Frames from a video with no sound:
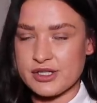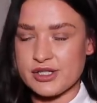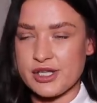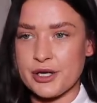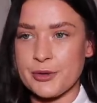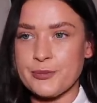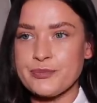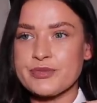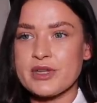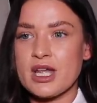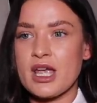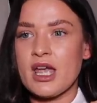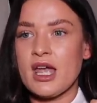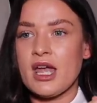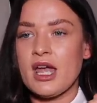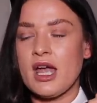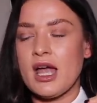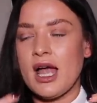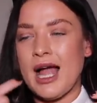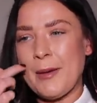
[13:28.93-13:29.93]
So
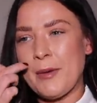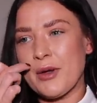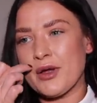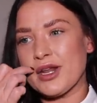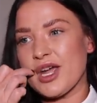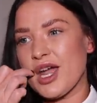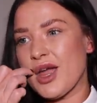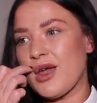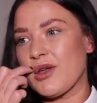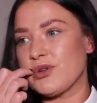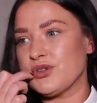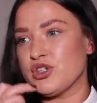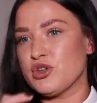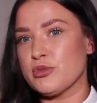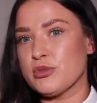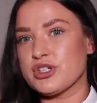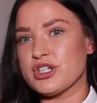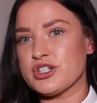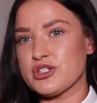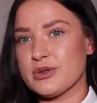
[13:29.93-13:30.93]
I'm not gonna get
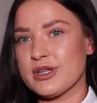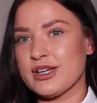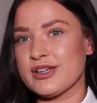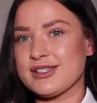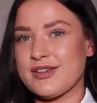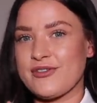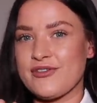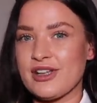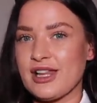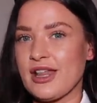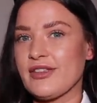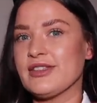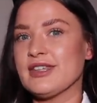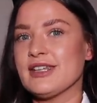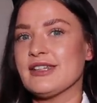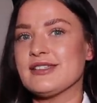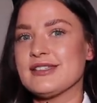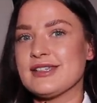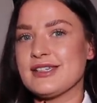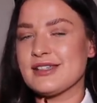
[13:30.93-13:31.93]
too much into it, because I feel like
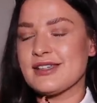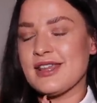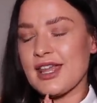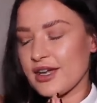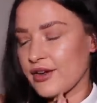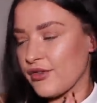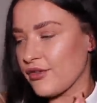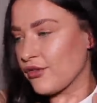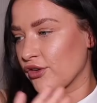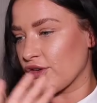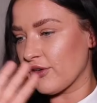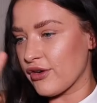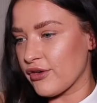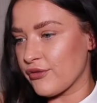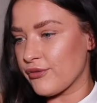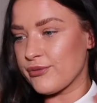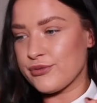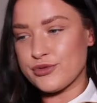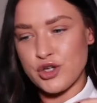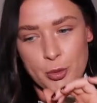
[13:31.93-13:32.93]
this is like
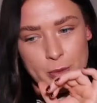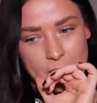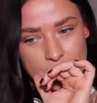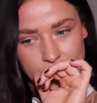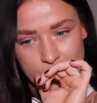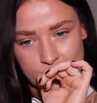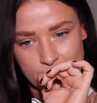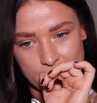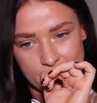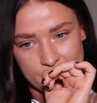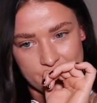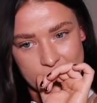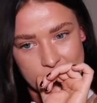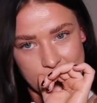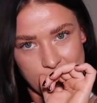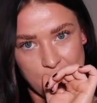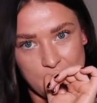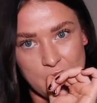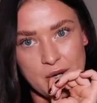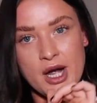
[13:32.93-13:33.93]
a topic for another
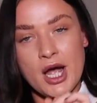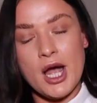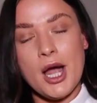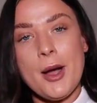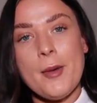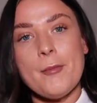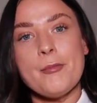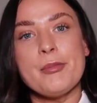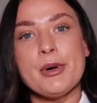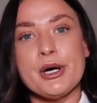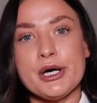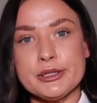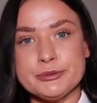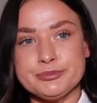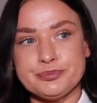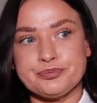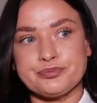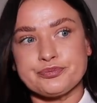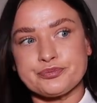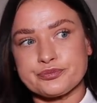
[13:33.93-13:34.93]
video, but